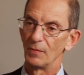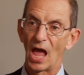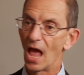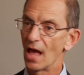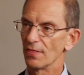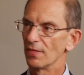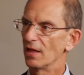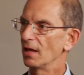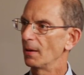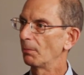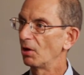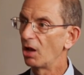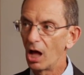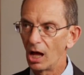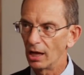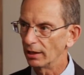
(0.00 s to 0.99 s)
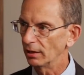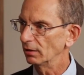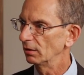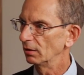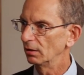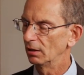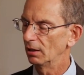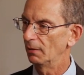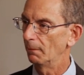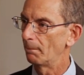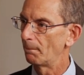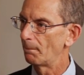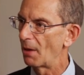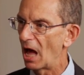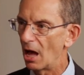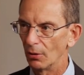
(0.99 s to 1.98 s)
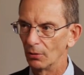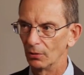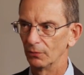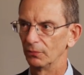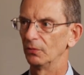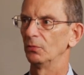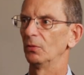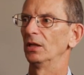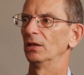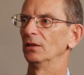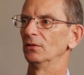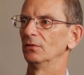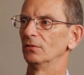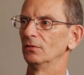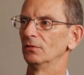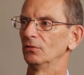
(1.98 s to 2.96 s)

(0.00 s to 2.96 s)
And they apply it in powerful ways.